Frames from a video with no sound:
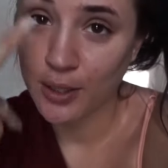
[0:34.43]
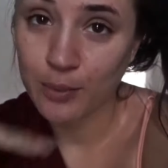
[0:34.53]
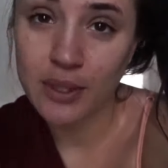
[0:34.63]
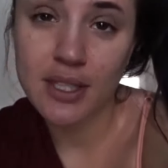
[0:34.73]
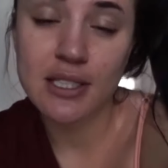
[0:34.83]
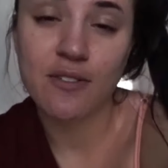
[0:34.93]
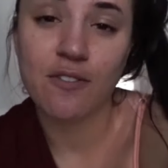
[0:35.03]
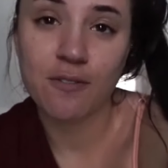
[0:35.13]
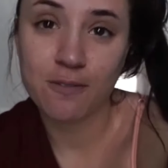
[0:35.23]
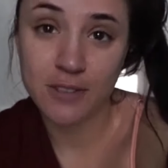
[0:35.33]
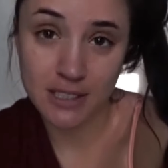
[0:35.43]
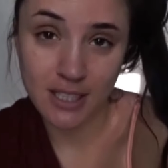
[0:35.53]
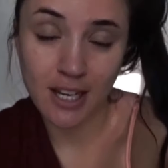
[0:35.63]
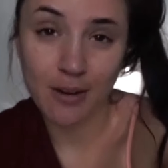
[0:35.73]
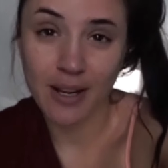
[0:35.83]
with this
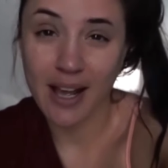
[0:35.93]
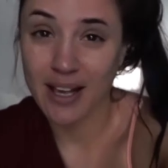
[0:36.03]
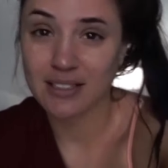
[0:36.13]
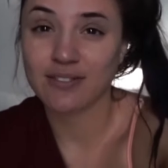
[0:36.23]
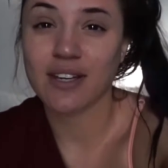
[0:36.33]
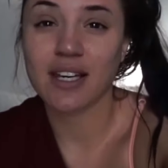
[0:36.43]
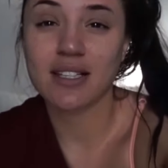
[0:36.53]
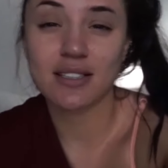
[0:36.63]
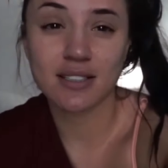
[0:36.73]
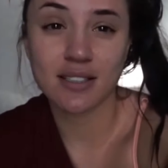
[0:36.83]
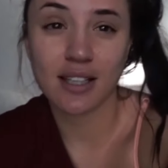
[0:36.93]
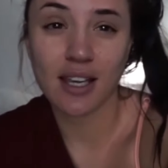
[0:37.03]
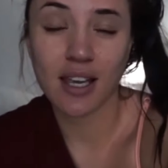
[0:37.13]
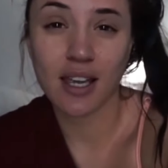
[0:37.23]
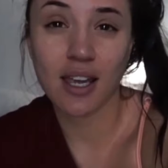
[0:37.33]
scary ass face,
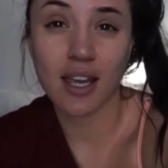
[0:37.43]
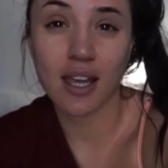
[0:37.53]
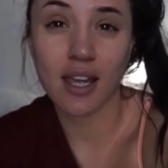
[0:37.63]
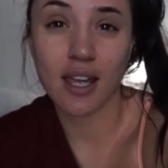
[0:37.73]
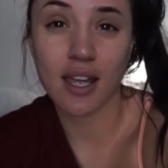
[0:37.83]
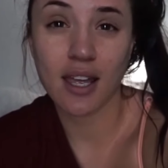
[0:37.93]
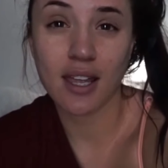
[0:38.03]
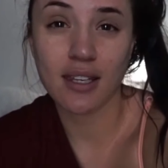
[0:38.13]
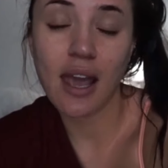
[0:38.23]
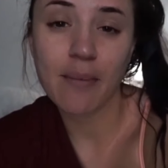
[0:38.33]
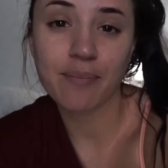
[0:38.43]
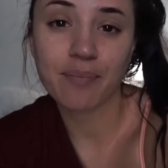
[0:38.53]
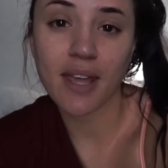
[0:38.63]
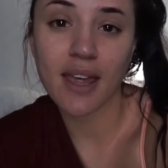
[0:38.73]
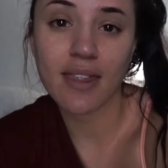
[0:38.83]
and yeah.
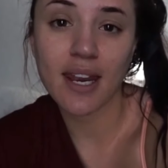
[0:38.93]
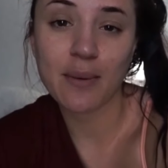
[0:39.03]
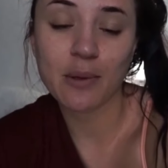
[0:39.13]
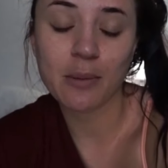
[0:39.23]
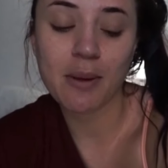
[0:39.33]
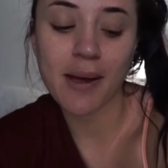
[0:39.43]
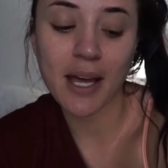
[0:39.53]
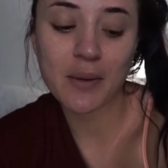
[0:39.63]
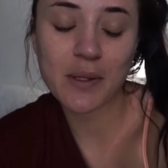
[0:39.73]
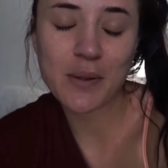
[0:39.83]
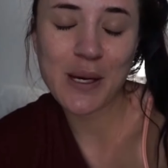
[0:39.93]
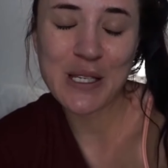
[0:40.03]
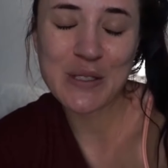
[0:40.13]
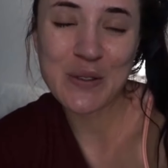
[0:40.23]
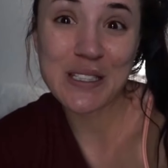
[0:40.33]
And then I will be back with you
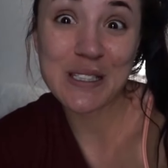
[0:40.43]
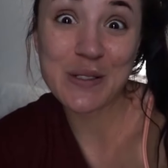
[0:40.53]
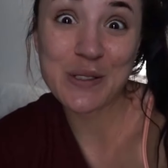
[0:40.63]
guys. So I'll see you